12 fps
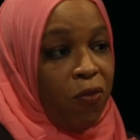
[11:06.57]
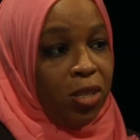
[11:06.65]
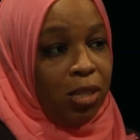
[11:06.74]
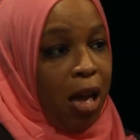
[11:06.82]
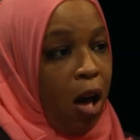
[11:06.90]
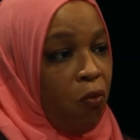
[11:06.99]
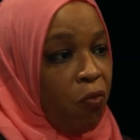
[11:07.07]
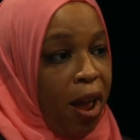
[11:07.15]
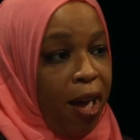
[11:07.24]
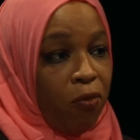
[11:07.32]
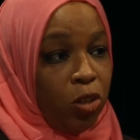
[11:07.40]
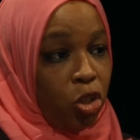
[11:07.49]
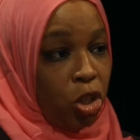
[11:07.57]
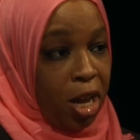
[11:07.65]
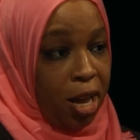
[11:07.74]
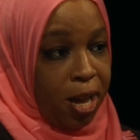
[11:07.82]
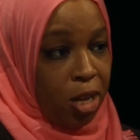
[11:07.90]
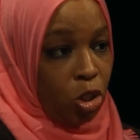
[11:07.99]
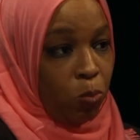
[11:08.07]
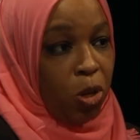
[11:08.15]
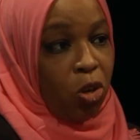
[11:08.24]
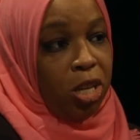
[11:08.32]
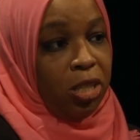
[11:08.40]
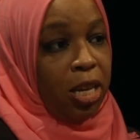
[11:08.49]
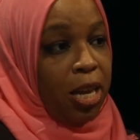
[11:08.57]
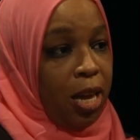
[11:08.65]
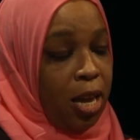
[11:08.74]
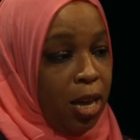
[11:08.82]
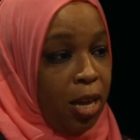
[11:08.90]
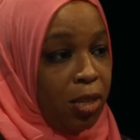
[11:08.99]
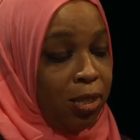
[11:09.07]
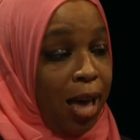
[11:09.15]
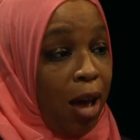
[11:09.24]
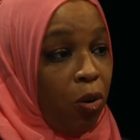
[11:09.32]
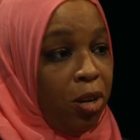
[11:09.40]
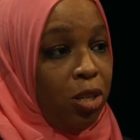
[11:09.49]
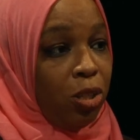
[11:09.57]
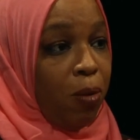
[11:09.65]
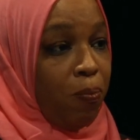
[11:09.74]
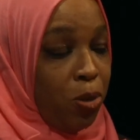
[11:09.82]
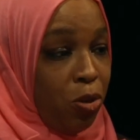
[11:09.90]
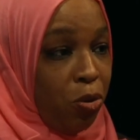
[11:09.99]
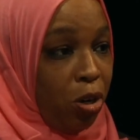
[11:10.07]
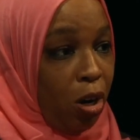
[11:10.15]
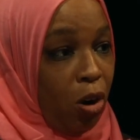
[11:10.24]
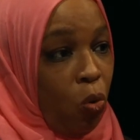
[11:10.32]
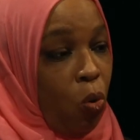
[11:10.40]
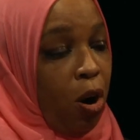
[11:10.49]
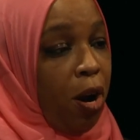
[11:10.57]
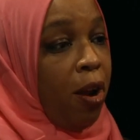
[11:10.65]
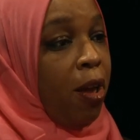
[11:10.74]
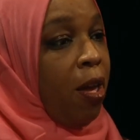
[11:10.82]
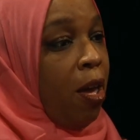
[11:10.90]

is now forever changed because he sat on his computer or